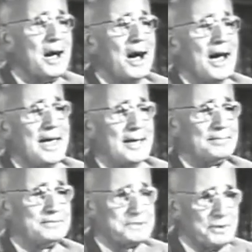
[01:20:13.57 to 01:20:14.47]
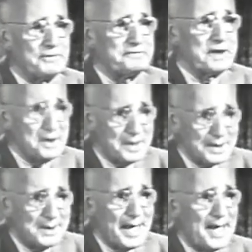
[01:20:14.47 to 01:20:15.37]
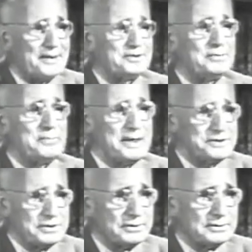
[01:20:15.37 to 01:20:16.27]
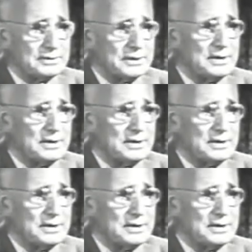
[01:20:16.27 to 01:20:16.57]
I am so very glad to meet you."